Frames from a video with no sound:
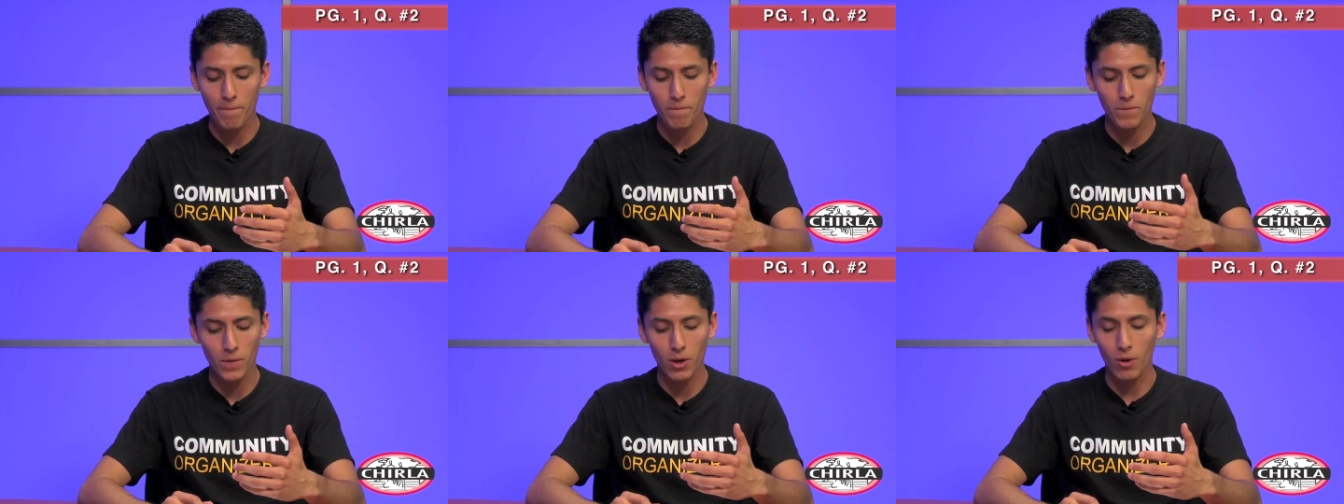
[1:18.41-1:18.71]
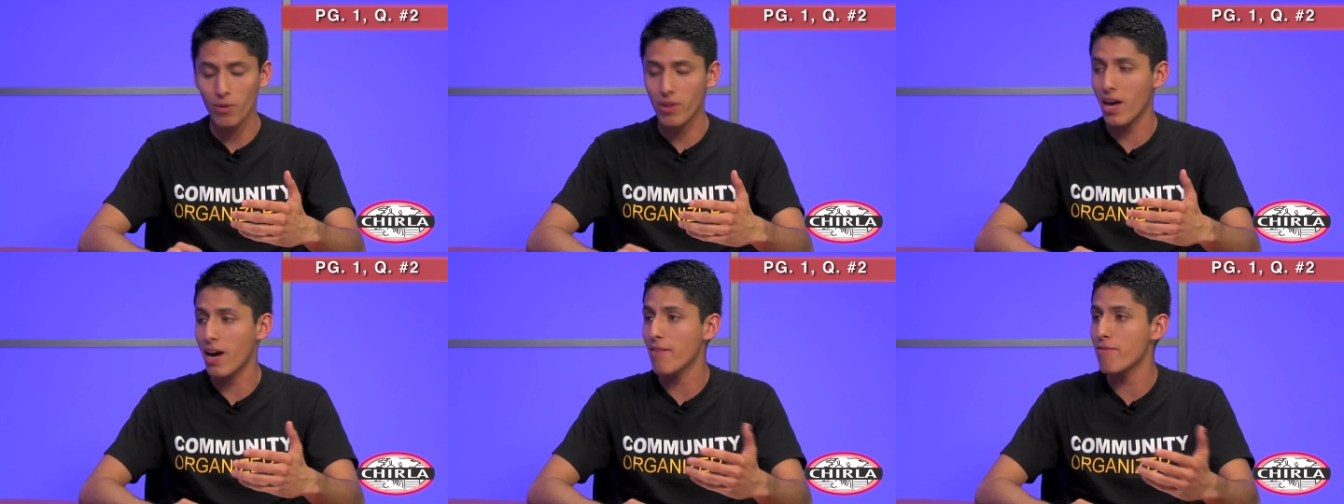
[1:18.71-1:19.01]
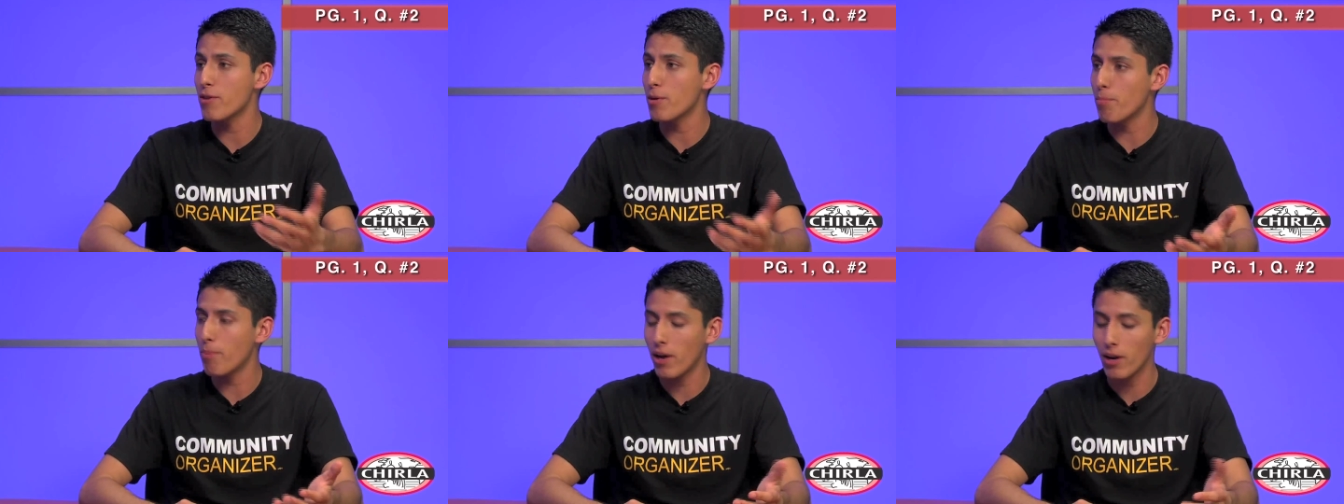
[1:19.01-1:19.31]
you know, they have their
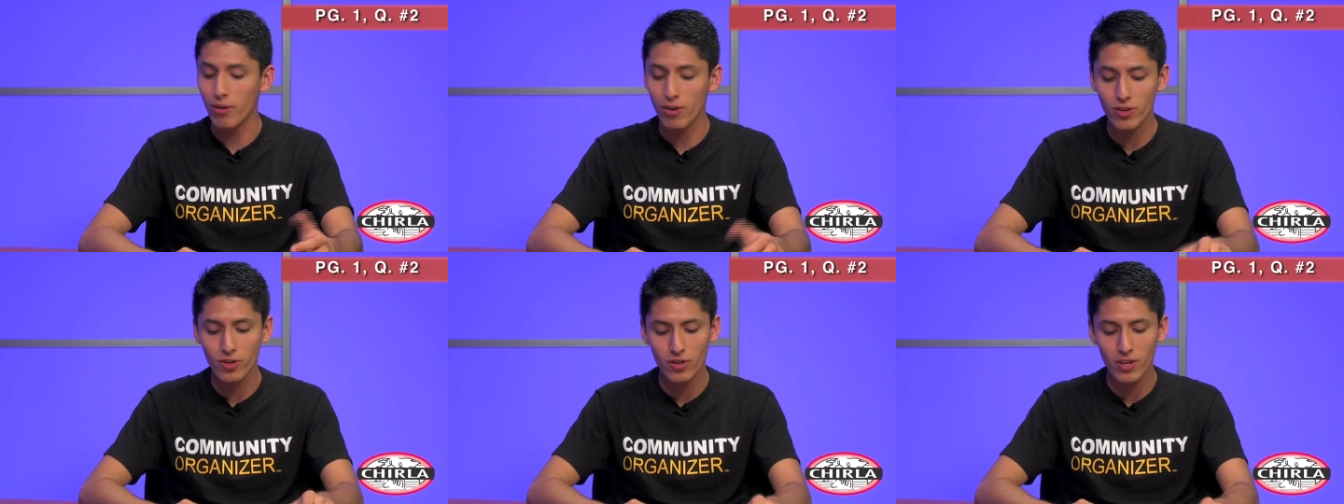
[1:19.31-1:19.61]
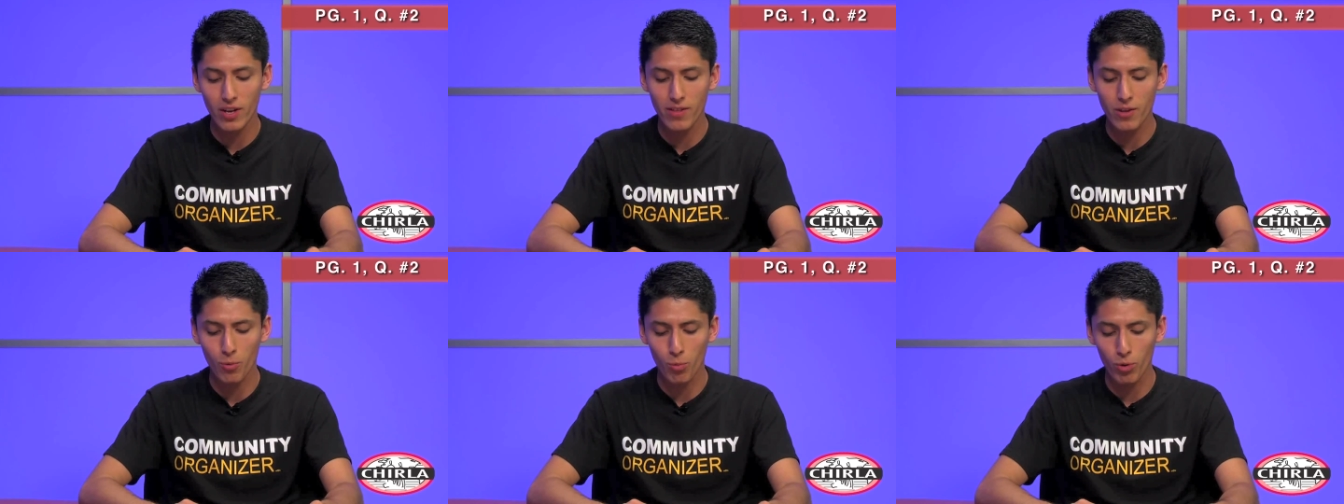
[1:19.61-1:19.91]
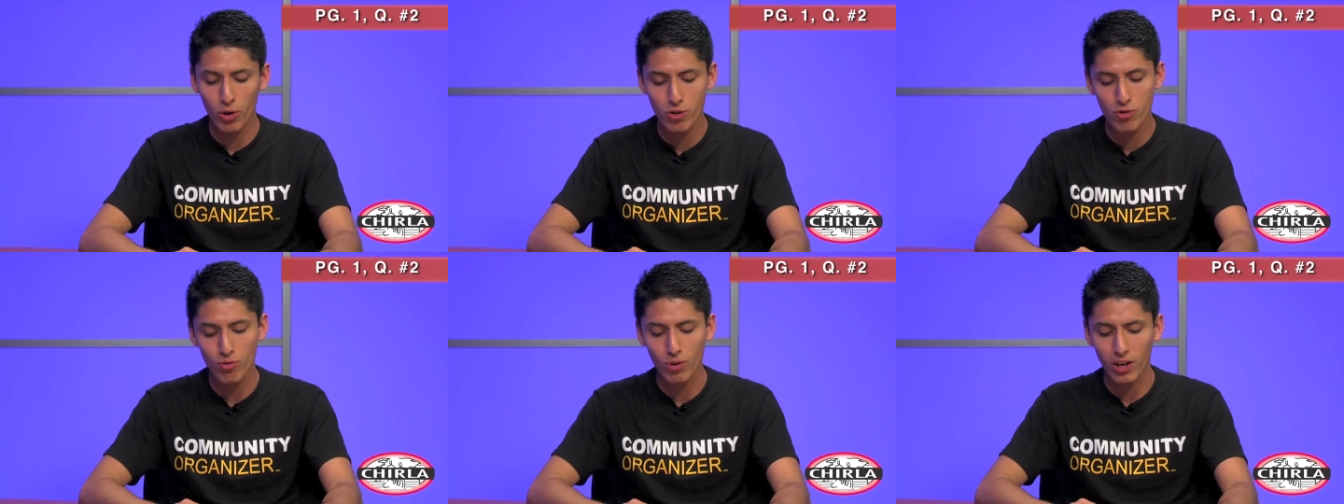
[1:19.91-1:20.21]
parents, and they're
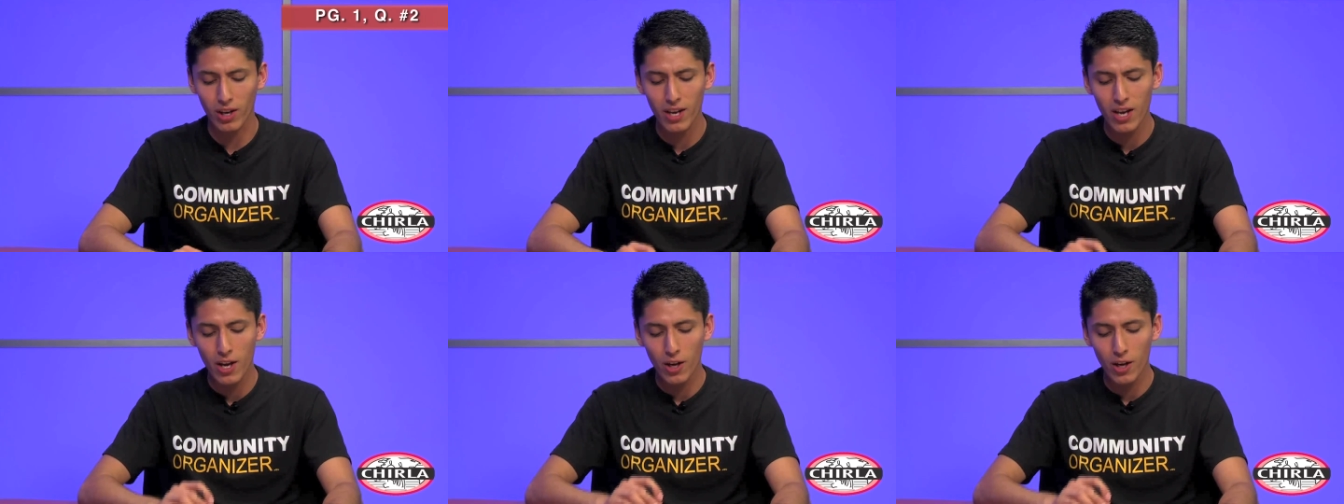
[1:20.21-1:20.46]
wondering